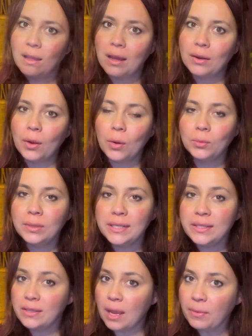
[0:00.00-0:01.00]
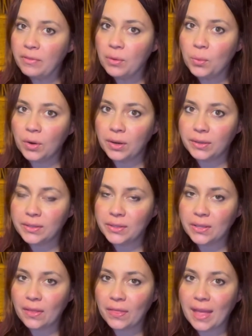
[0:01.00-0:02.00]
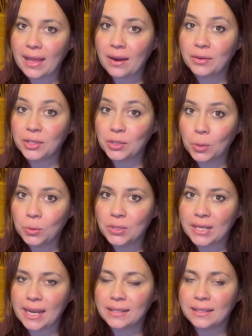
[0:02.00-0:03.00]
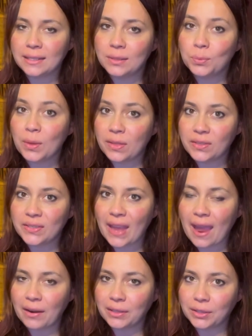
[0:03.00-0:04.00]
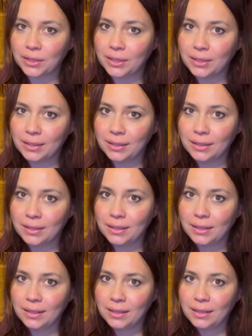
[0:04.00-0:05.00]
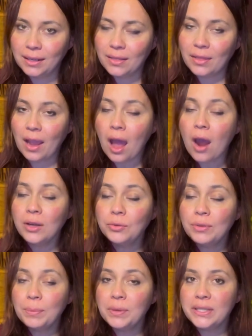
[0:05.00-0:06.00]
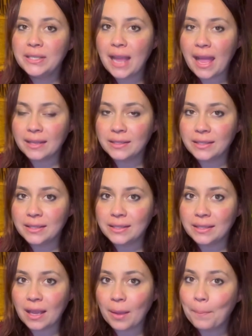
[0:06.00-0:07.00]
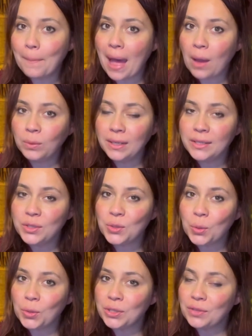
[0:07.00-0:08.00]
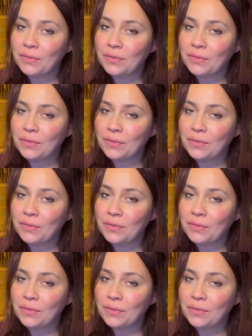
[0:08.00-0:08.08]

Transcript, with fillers: are only some of the words that are associated with this character. The card represents a boundless source of